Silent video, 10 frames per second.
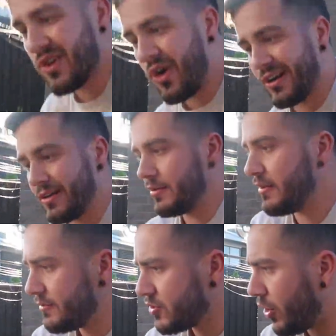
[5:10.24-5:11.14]
tight
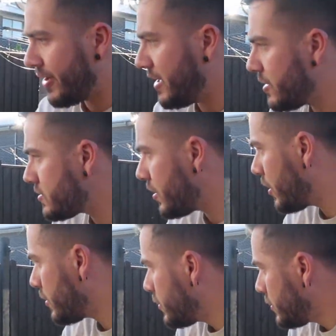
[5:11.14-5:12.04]
knit.
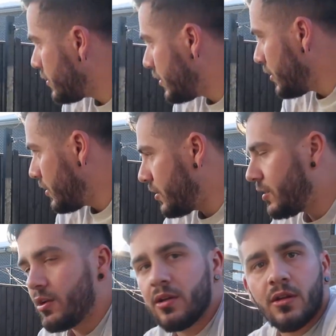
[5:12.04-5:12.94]
So
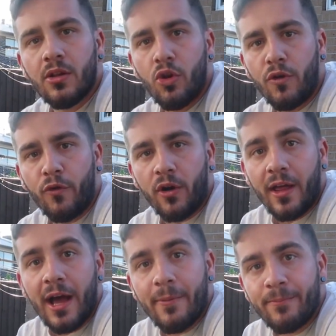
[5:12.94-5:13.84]
looking forward to
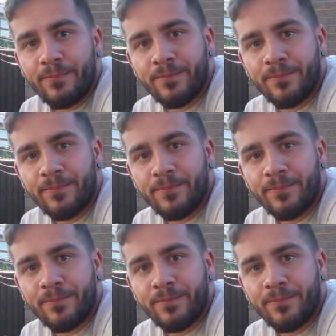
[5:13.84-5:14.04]
that.